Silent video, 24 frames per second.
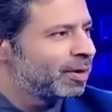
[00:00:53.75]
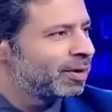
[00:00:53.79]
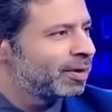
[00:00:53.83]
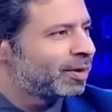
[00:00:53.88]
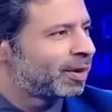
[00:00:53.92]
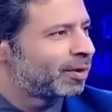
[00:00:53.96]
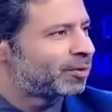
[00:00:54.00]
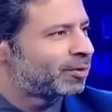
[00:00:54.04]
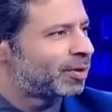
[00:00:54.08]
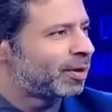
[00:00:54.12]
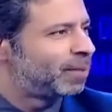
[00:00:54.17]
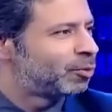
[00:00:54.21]
they
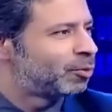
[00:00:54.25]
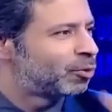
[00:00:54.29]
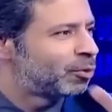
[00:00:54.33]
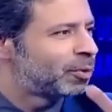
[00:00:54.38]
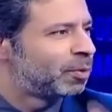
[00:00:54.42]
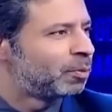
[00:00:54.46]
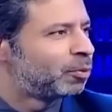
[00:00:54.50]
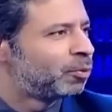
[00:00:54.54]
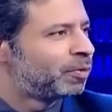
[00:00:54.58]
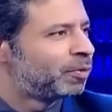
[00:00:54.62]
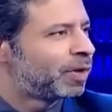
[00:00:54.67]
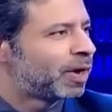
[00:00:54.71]
seem to be
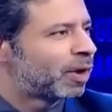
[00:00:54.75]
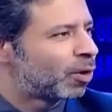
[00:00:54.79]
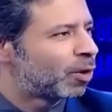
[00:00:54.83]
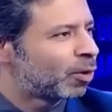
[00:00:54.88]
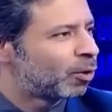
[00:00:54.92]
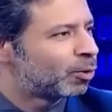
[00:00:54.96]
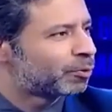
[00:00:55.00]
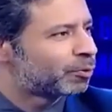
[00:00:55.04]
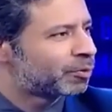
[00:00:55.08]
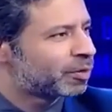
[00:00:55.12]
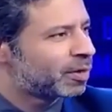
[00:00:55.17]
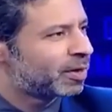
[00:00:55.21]
moving
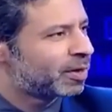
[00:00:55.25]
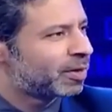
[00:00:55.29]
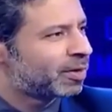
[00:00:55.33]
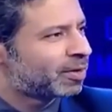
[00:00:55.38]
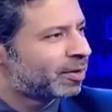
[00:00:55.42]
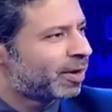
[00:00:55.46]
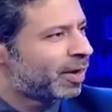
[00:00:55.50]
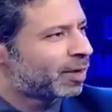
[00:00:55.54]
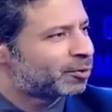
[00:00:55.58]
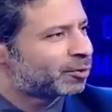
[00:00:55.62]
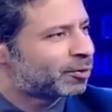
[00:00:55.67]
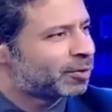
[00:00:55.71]
closer in a
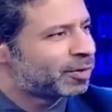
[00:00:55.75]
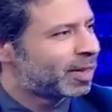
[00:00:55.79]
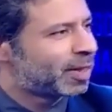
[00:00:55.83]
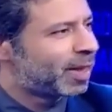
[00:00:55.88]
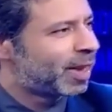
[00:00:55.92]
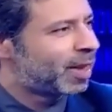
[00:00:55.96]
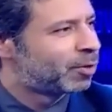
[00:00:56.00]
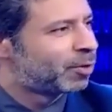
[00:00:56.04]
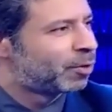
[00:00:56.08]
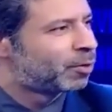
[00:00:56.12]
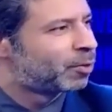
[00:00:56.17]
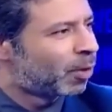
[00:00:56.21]
direction that I
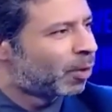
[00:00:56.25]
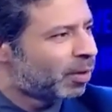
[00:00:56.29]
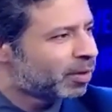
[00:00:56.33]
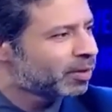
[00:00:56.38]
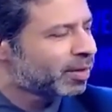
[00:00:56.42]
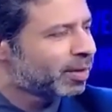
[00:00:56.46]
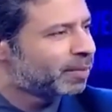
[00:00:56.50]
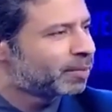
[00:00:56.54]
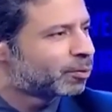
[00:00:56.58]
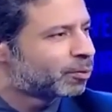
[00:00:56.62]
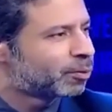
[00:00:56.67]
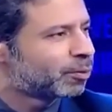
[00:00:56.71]
don't want
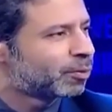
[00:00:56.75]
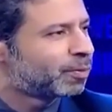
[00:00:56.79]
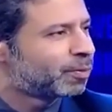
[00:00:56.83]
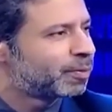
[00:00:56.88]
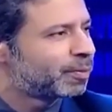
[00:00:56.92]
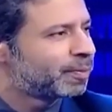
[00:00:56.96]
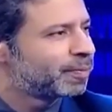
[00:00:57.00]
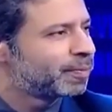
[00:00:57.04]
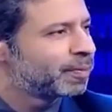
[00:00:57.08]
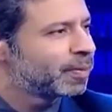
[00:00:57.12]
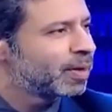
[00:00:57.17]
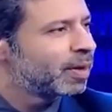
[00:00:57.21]
them to.
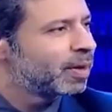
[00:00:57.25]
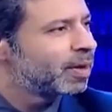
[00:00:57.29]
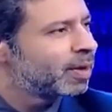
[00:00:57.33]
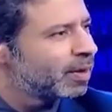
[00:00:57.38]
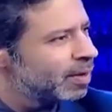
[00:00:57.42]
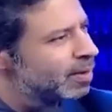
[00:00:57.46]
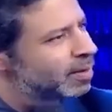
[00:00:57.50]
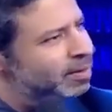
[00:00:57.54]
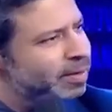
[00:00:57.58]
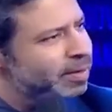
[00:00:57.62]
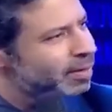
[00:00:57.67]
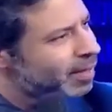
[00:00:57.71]

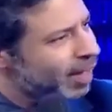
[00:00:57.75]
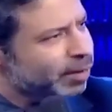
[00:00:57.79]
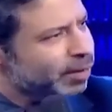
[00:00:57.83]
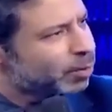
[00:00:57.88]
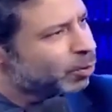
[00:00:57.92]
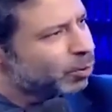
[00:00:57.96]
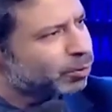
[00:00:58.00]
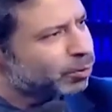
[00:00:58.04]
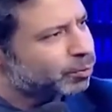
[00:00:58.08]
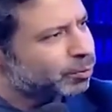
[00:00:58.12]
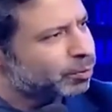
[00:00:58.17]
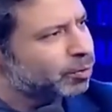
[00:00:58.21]
Did that go
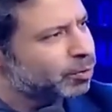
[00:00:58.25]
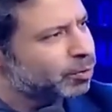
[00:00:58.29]
through